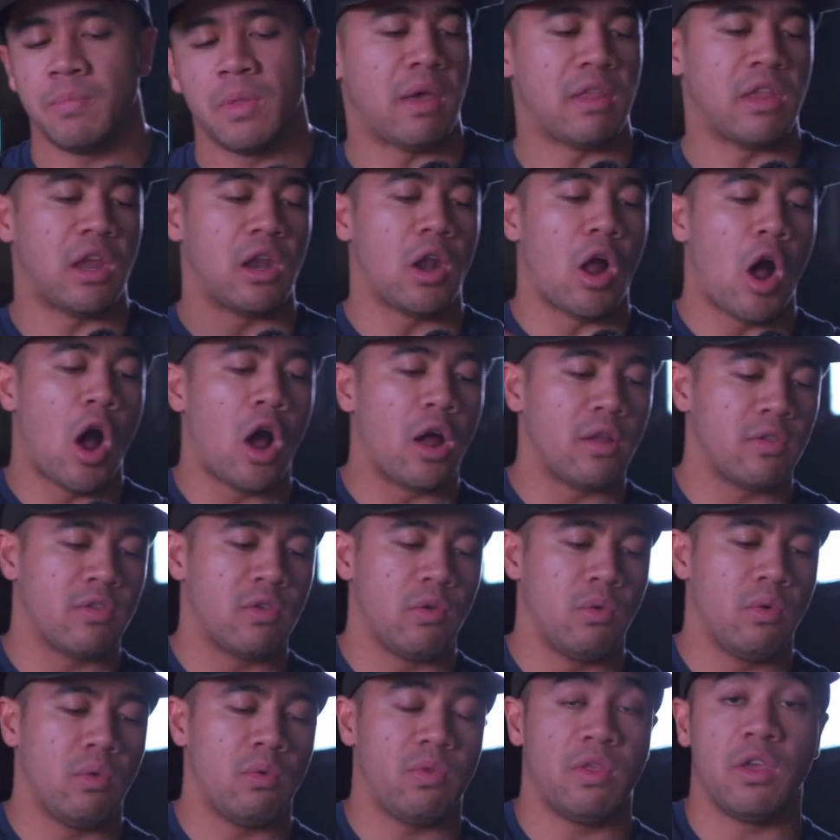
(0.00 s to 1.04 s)
And then
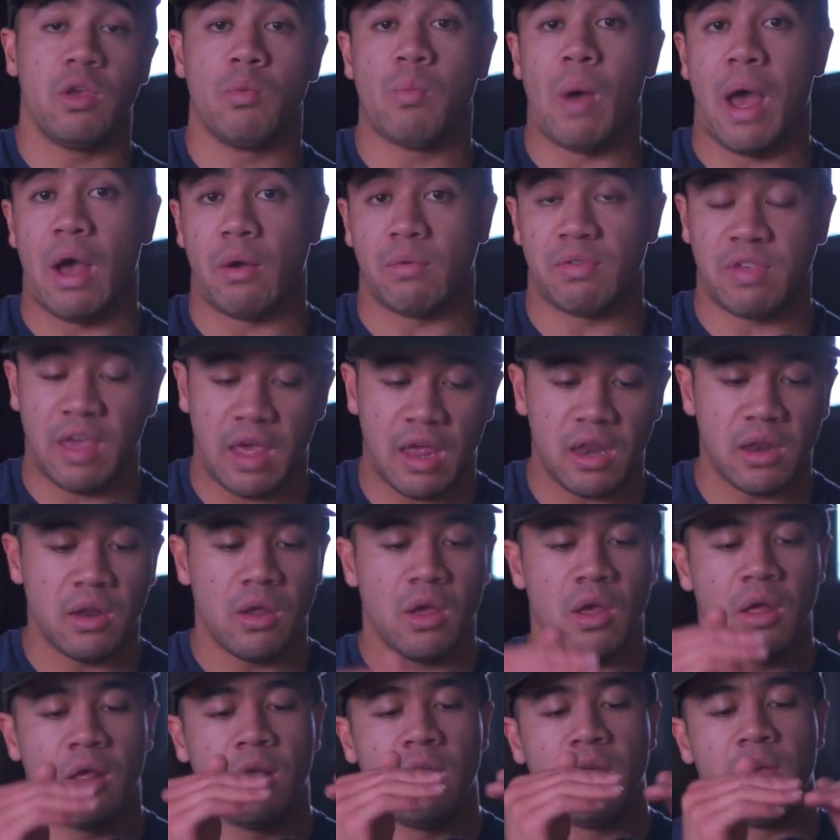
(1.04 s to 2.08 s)
onto the WoW 10,
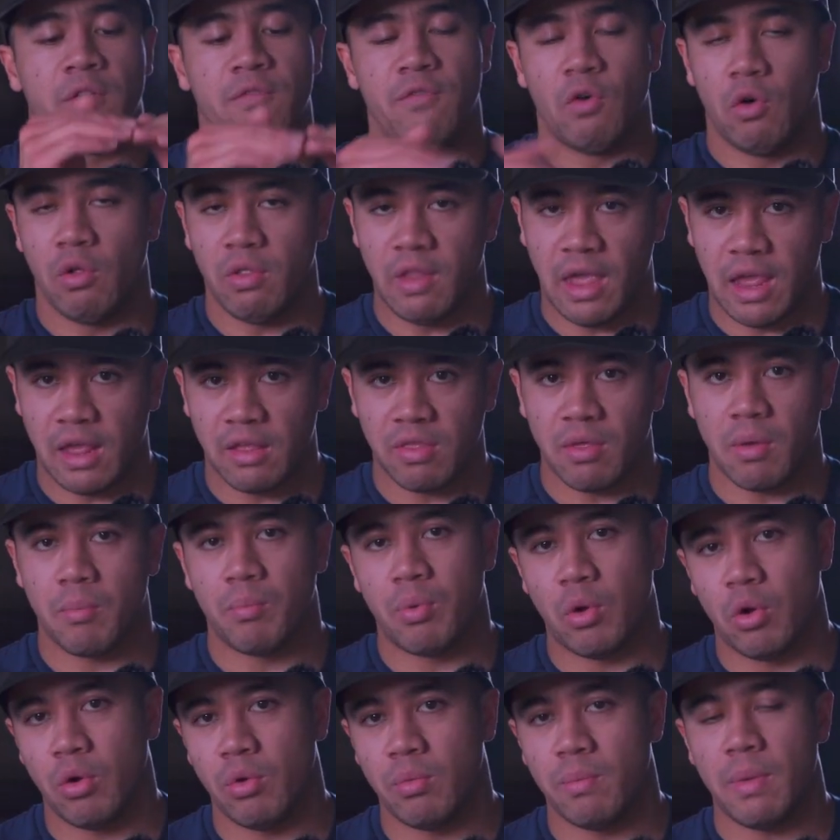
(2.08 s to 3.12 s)
full length
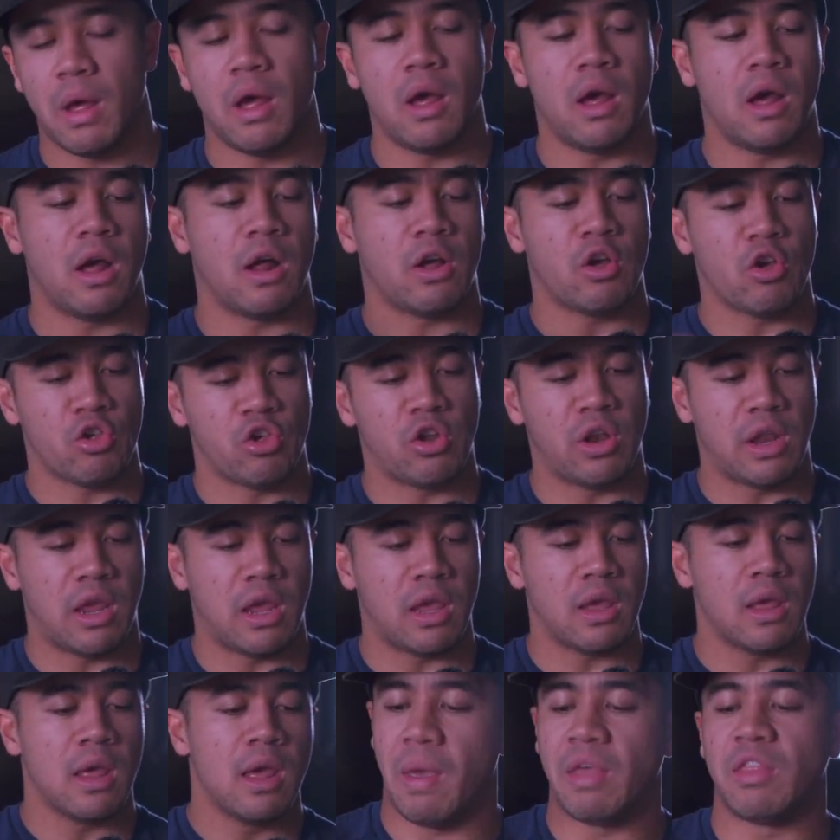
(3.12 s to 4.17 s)
boom
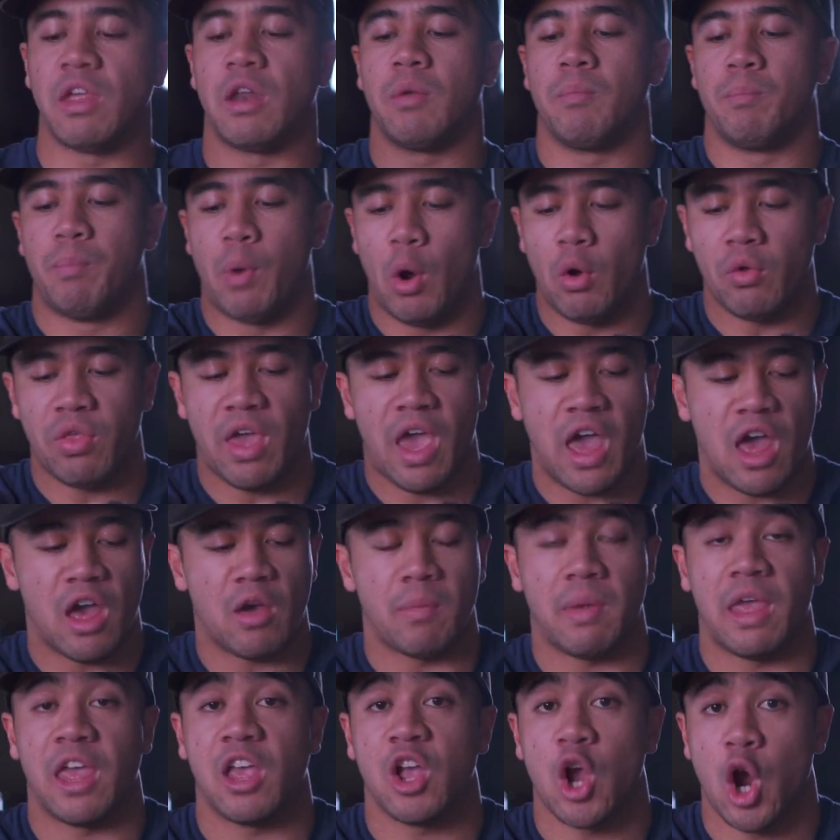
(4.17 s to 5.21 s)
cushioning, and then both have
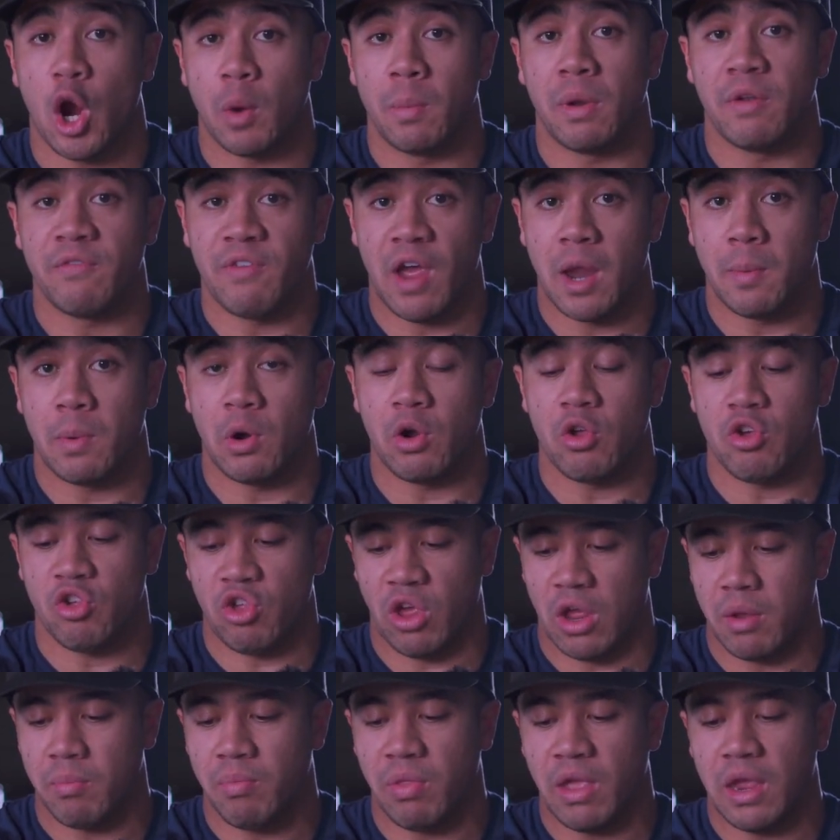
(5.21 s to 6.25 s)
a carbon fiber
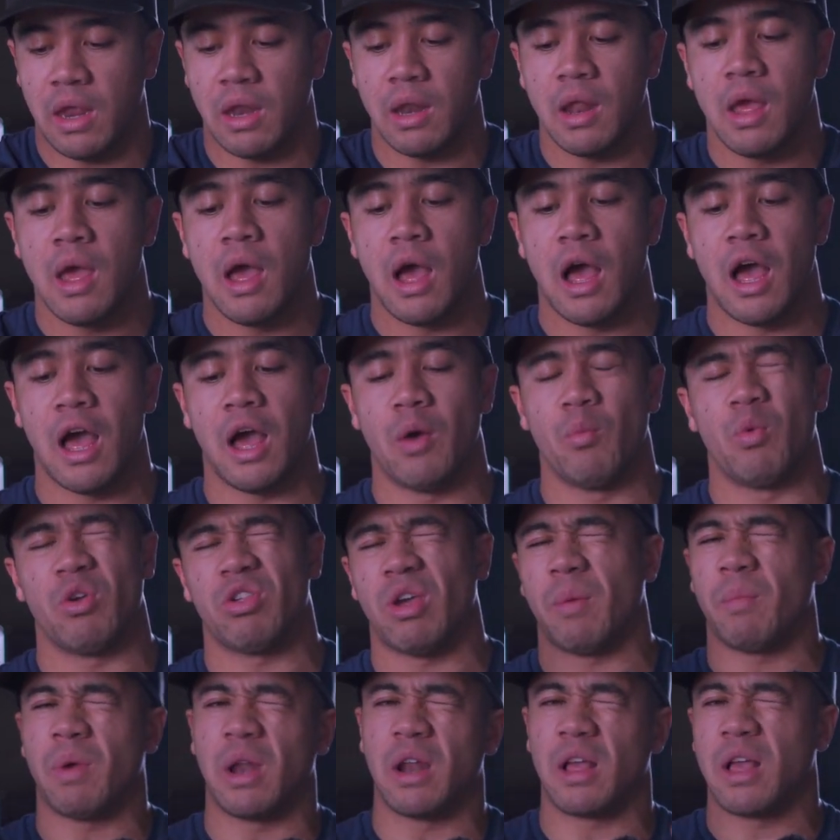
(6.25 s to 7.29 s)
shank plate, which
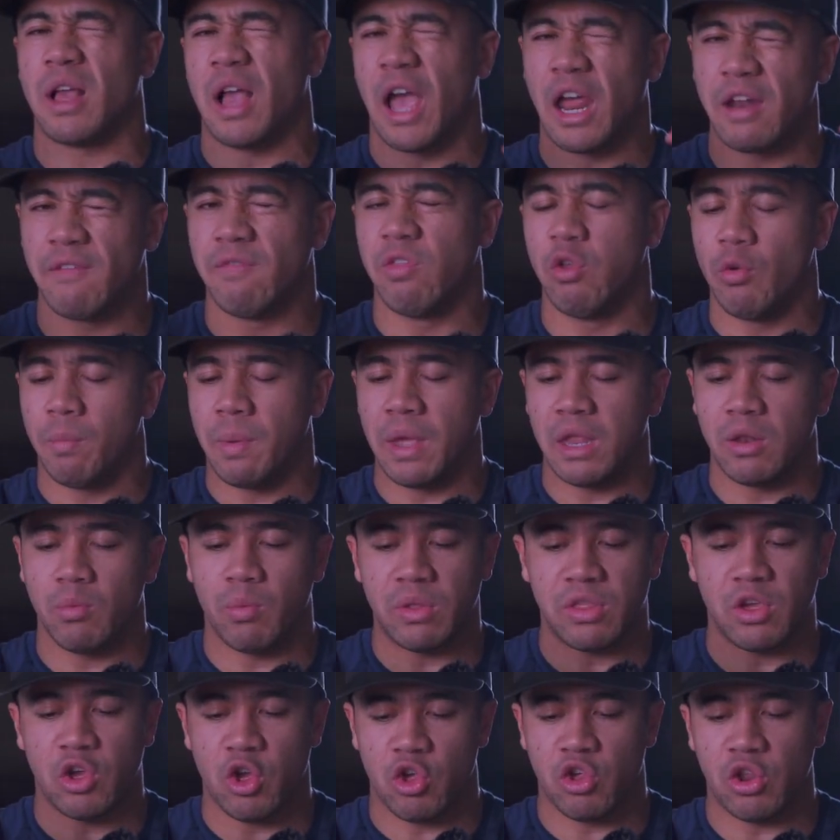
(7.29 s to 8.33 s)
I'm gonna kind of loop in with
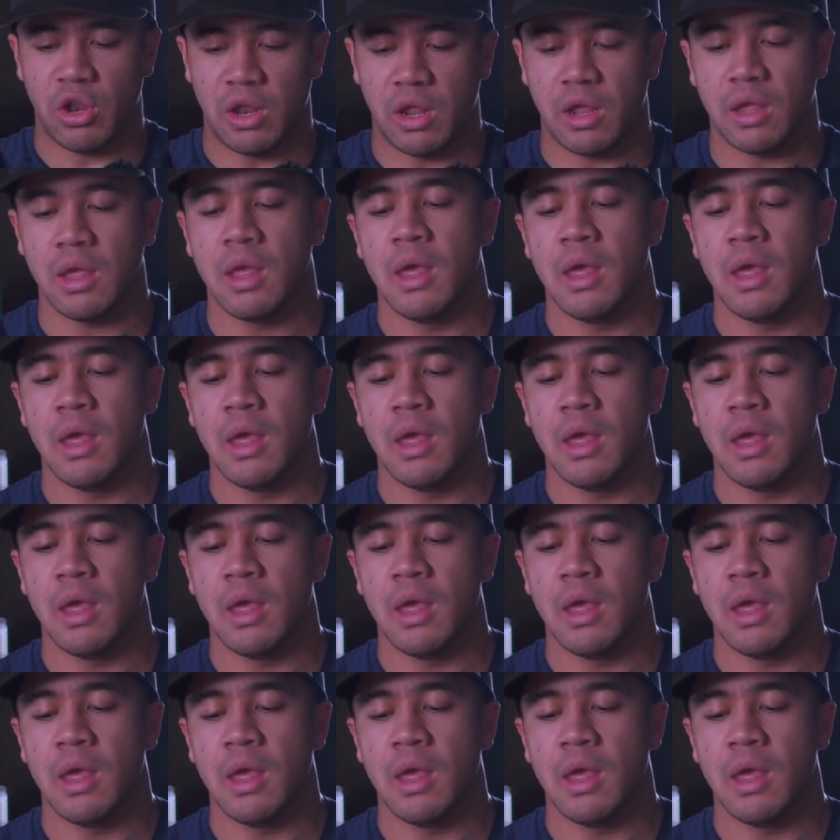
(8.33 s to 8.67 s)
the cushioning.